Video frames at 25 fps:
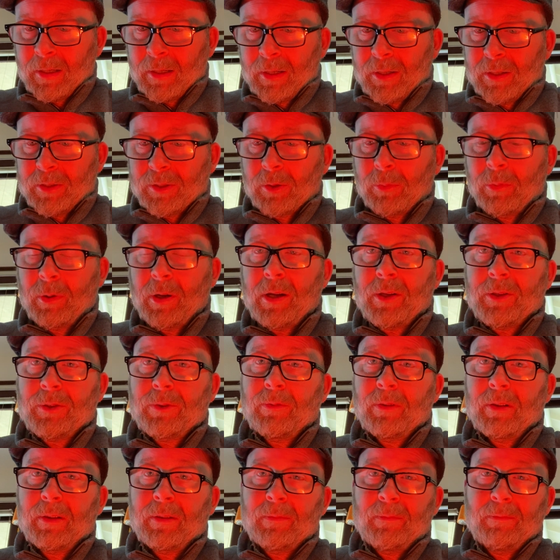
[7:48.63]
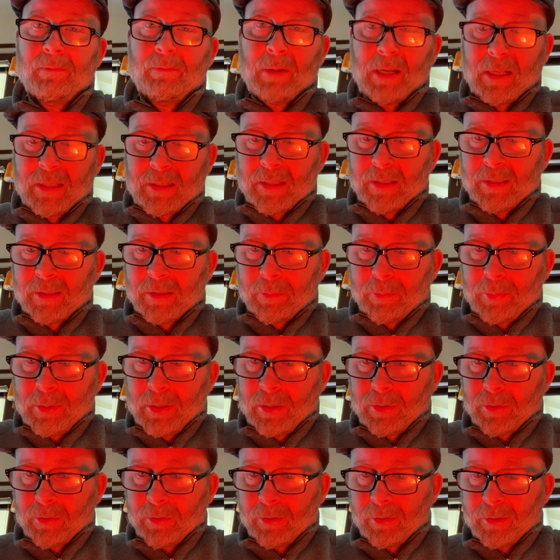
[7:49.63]
So when Osric makes his
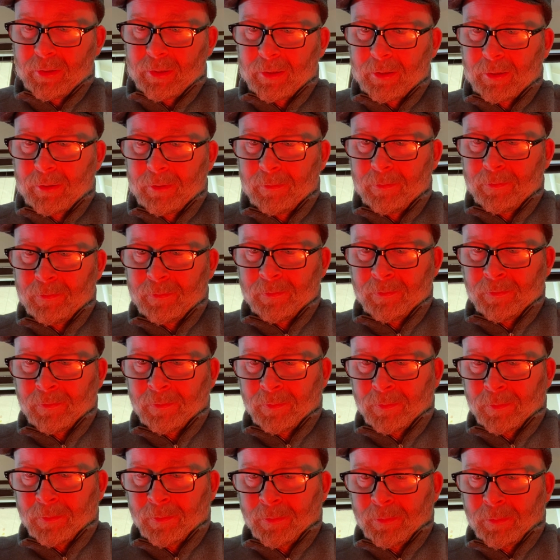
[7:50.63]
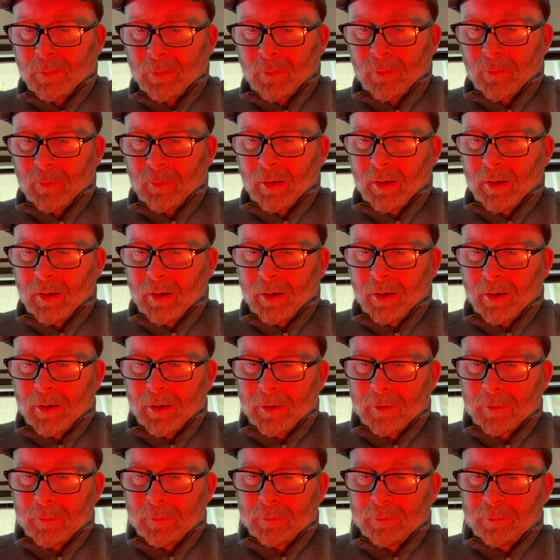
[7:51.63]
appearance,
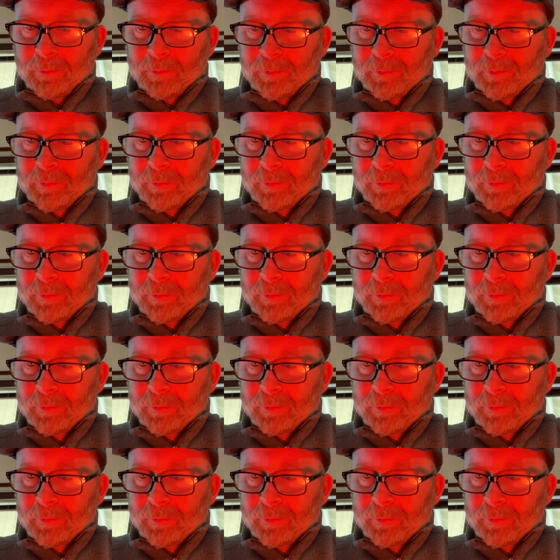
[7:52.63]
Hamlet